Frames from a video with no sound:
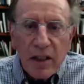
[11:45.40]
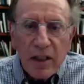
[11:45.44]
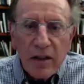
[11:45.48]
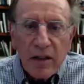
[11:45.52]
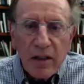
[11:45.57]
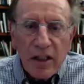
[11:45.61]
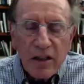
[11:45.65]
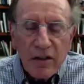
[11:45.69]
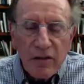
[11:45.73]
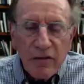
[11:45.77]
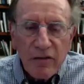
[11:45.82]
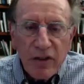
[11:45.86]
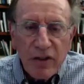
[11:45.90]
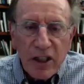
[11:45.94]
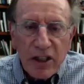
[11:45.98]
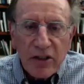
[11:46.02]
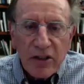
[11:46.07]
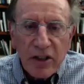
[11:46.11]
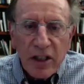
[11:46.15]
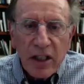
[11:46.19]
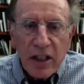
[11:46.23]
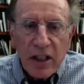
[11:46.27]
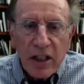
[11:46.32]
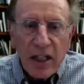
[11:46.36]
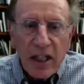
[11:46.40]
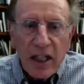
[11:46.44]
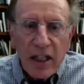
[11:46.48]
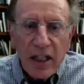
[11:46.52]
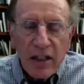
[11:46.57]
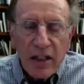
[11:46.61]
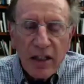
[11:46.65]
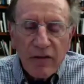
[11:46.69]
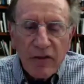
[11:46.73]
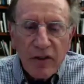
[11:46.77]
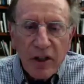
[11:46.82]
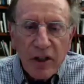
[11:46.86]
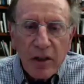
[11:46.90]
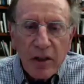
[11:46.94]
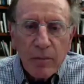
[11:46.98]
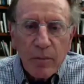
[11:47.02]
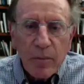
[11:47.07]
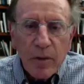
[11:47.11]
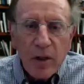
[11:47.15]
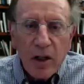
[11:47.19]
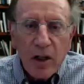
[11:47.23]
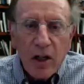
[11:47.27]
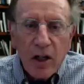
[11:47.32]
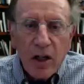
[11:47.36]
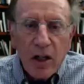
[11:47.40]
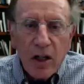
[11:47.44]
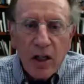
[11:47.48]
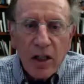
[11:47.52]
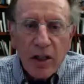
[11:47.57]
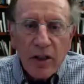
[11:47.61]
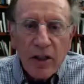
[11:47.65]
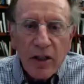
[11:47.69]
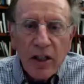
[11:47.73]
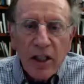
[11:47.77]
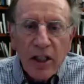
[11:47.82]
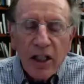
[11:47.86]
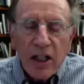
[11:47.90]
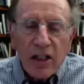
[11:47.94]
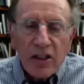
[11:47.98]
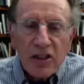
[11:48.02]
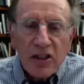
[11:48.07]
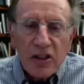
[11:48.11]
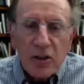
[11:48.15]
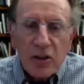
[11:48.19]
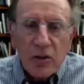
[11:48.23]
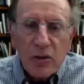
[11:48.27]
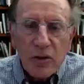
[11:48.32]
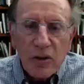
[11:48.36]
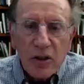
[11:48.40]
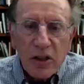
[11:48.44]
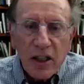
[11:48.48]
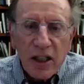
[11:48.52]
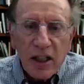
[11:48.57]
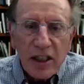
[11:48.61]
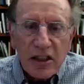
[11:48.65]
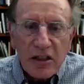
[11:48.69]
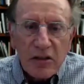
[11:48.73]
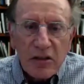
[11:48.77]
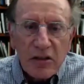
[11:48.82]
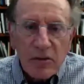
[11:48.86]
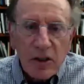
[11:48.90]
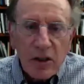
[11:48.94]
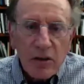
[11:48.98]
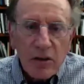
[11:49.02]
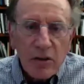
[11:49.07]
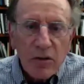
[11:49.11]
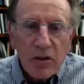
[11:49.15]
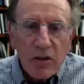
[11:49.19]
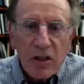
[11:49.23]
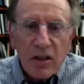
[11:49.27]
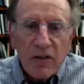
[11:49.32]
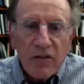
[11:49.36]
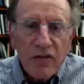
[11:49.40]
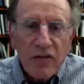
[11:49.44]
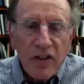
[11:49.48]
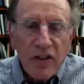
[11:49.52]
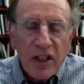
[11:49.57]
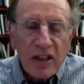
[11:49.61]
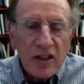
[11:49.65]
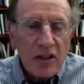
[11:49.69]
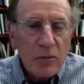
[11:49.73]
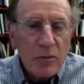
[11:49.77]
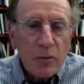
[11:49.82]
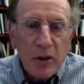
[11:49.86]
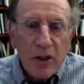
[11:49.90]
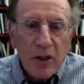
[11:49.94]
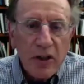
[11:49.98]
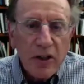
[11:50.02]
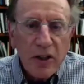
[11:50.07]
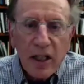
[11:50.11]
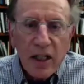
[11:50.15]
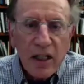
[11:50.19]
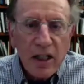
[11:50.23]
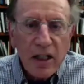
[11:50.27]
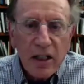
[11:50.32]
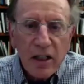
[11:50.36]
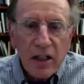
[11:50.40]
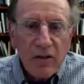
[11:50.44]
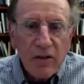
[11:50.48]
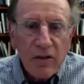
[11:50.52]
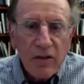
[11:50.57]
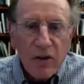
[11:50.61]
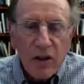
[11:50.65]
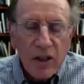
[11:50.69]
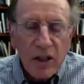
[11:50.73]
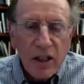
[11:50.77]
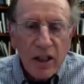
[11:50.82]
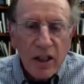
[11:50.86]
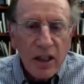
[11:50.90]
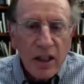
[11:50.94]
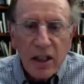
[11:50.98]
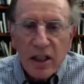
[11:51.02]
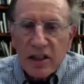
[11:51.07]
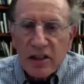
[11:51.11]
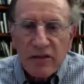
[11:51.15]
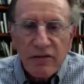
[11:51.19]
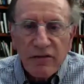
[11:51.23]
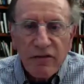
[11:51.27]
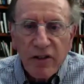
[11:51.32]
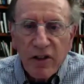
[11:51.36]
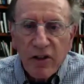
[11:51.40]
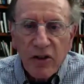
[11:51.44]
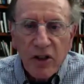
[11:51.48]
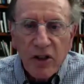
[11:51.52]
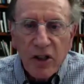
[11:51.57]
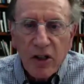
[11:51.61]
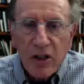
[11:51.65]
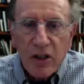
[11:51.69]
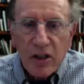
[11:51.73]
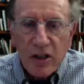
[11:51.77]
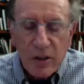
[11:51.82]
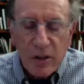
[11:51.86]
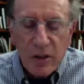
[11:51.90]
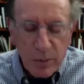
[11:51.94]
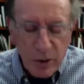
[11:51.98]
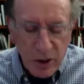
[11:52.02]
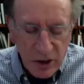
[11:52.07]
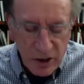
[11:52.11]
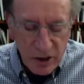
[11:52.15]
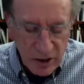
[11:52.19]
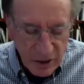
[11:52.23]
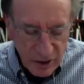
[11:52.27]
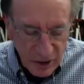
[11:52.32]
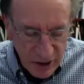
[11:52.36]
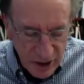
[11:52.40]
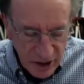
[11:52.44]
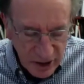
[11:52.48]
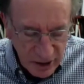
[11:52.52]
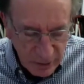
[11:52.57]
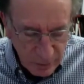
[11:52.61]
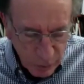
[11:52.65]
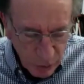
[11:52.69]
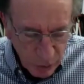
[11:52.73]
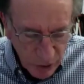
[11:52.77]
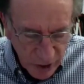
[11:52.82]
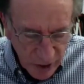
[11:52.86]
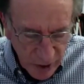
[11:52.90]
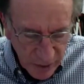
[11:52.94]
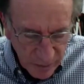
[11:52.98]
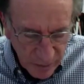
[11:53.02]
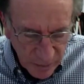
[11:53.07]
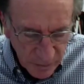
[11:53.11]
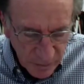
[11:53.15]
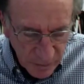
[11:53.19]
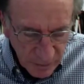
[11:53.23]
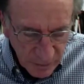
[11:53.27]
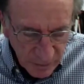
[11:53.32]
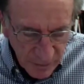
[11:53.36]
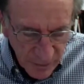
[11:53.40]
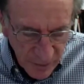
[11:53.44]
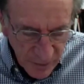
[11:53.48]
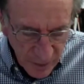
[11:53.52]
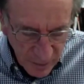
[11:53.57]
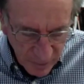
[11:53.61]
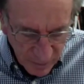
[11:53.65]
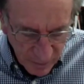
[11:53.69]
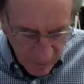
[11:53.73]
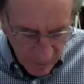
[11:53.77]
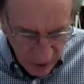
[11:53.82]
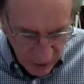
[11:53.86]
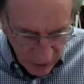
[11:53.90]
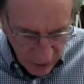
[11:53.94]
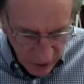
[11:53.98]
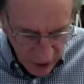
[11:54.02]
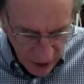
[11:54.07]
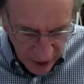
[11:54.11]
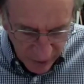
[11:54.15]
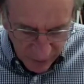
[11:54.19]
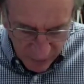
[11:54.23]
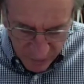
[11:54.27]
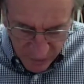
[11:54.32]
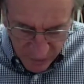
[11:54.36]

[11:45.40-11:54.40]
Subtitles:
convicting any of them on a so-called lesser included offense within that hierarchy. It's very hard to predict at this point. Okay.